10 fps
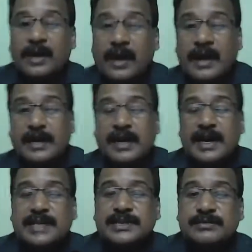
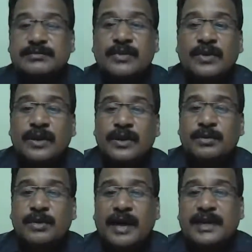Attendance,
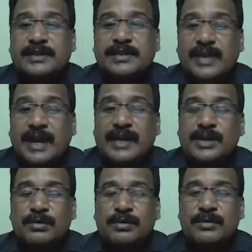you write thank
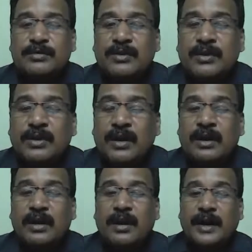you
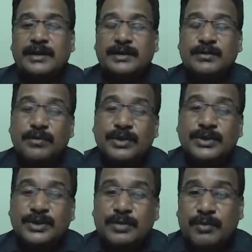and
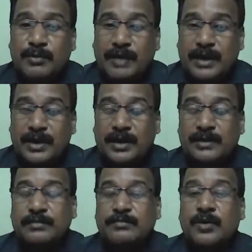close your mobile
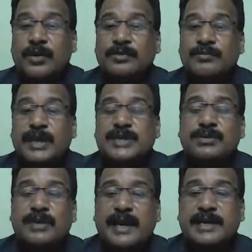or phone. First
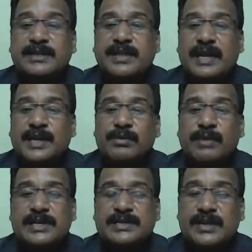you write thank you
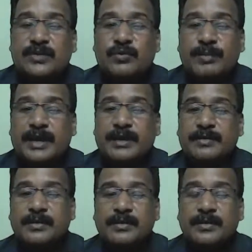and send to
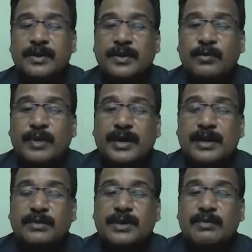me
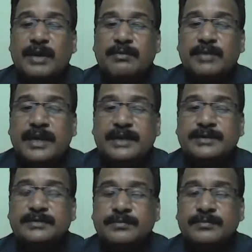quickly within 1 minute
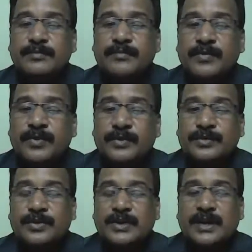
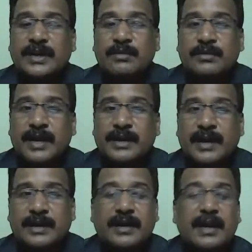so that I will take
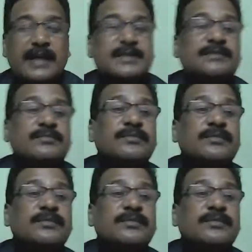the attendance.